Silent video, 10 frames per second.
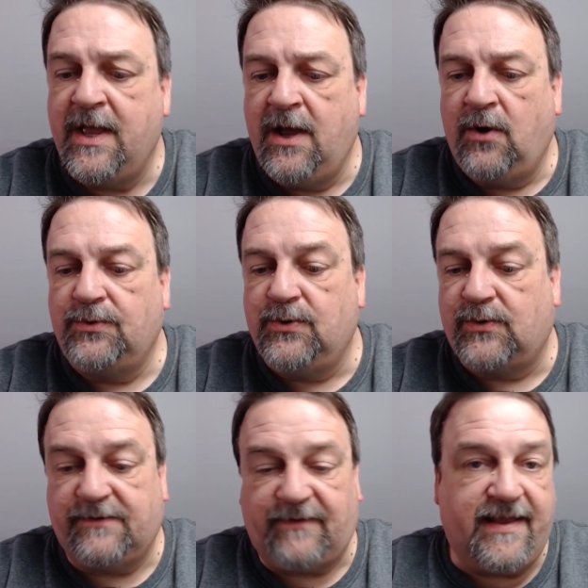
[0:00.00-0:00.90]
nor have
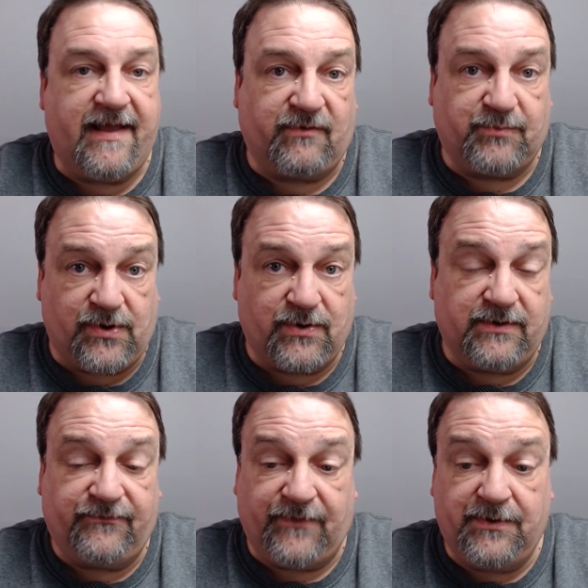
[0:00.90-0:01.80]
I ever broken a
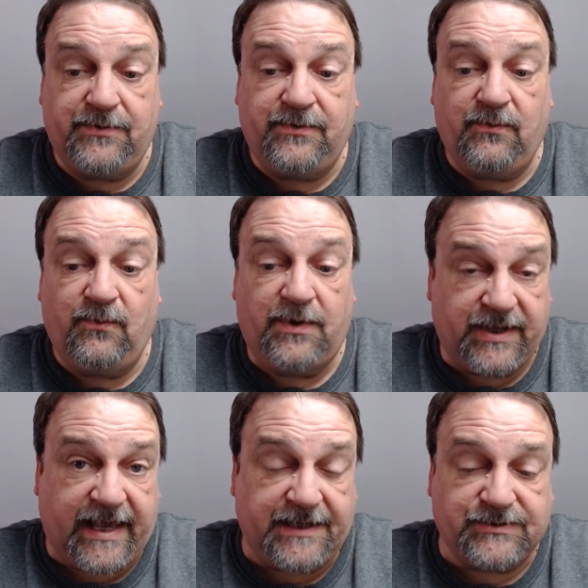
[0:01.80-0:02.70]
phone with a
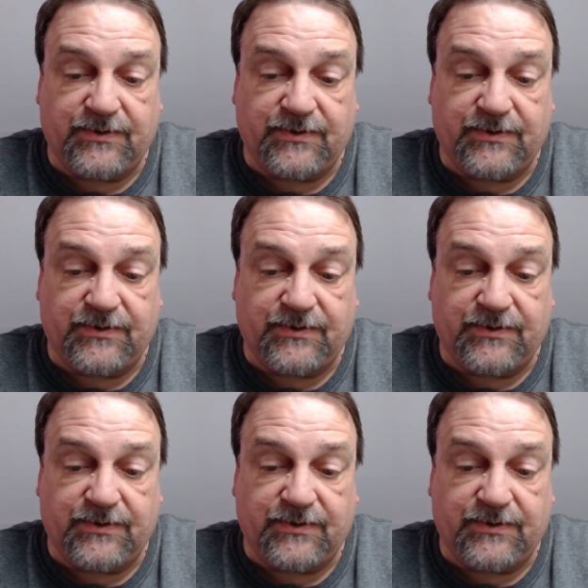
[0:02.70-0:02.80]
case on.